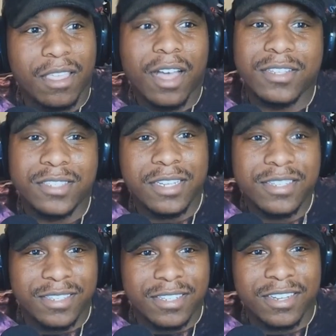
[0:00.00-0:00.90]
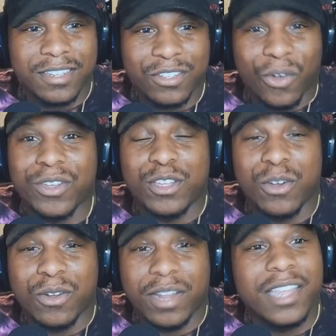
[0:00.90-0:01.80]
a seasoned Donkey
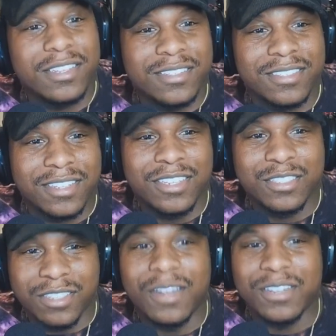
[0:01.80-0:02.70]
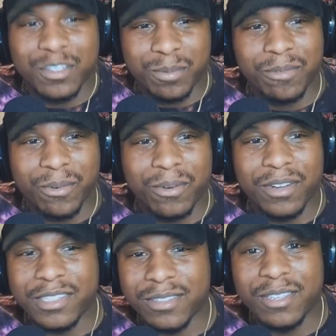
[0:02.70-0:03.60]
Kong. Like he's he's done this before.
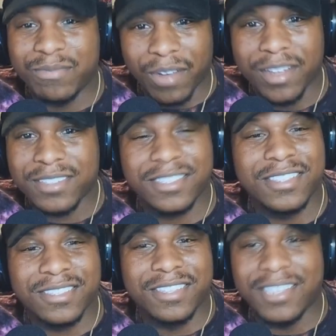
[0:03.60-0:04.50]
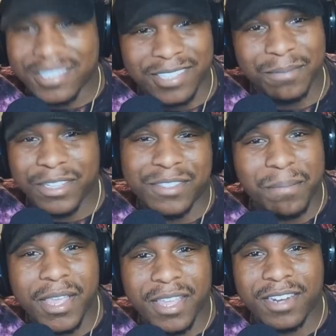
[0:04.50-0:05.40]
He he fights. He's he's the he's the
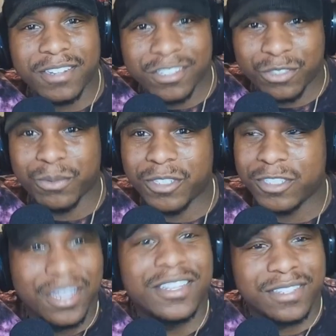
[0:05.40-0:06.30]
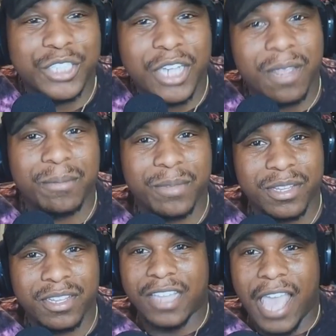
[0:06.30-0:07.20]
man in this arena. He's the champ.
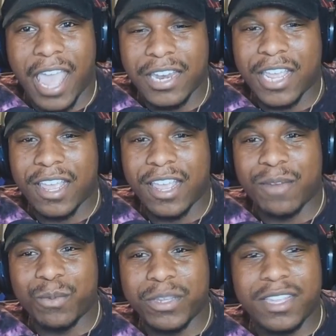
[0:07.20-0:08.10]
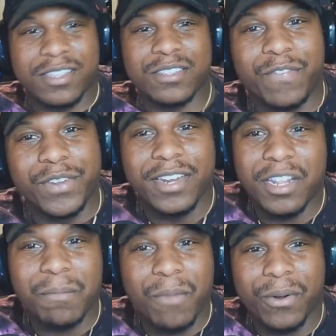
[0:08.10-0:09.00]
And then we get this
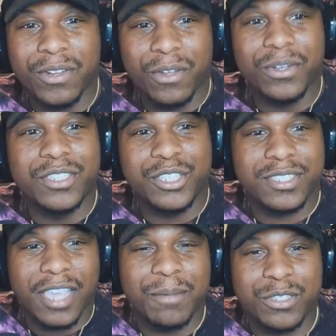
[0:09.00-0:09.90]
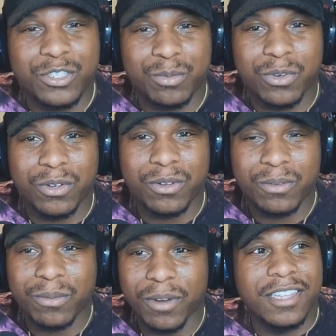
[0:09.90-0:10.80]
vanilla Mario. He just came to this world,
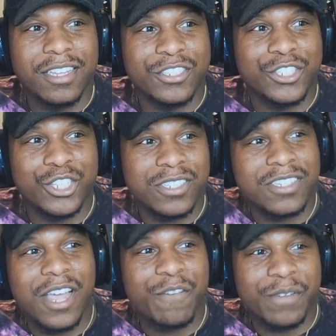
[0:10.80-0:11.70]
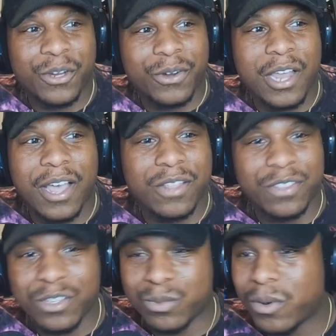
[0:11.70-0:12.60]
right? He's just now figuring out how
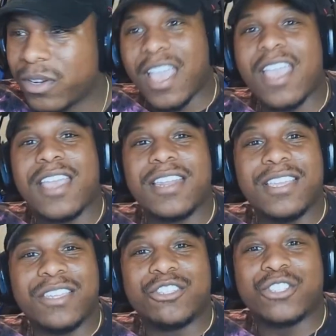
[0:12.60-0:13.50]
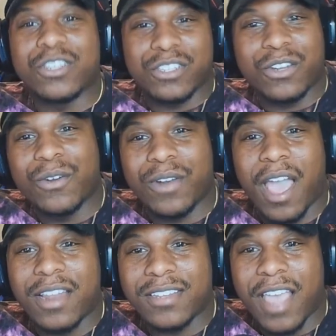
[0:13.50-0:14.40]
things work, and he just learned
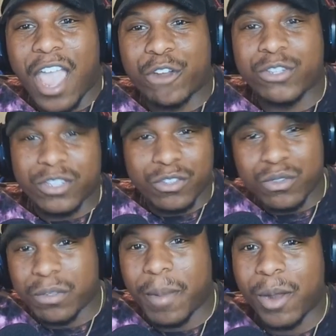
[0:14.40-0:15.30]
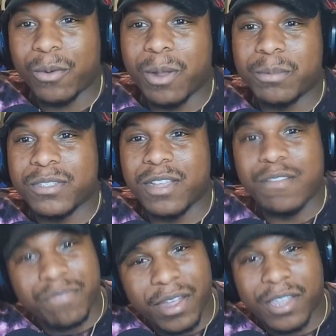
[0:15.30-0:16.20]
how to actually use the power ups and
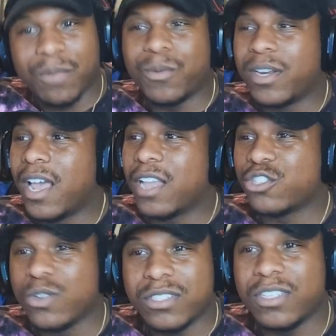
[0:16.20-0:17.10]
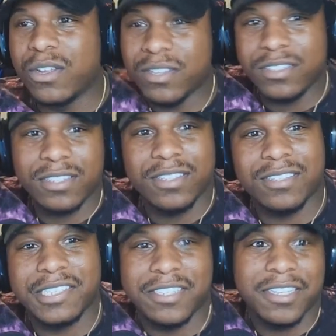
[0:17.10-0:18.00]
fight and whatnot. So he's still he's he's,
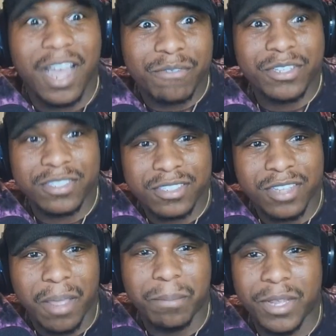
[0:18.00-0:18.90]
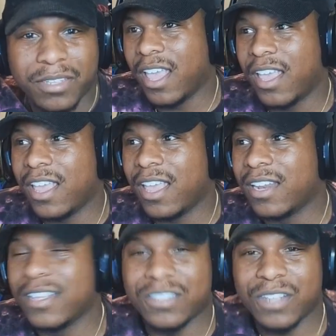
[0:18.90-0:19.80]
he's a novice at best, and
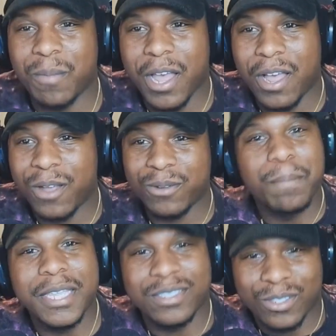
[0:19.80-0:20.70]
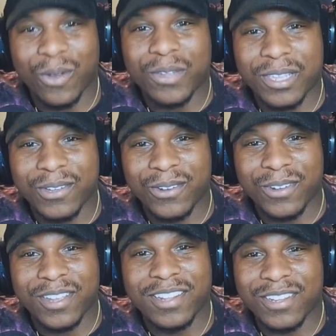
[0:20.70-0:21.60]
he somehow beats Donkey
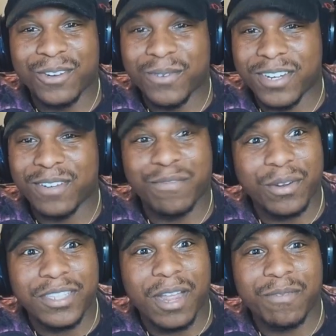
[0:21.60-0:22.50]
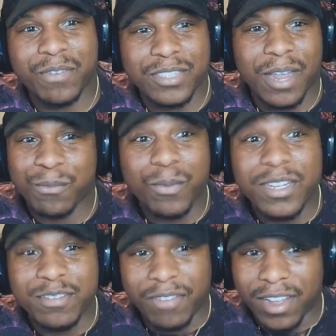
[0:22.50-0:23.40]
Kong in the arena. First time, first time
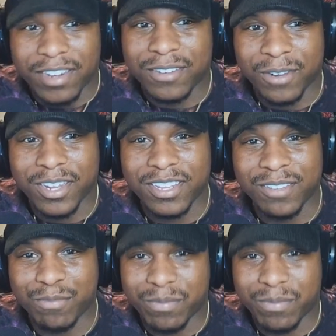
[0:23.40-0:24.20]
really fighting, right? He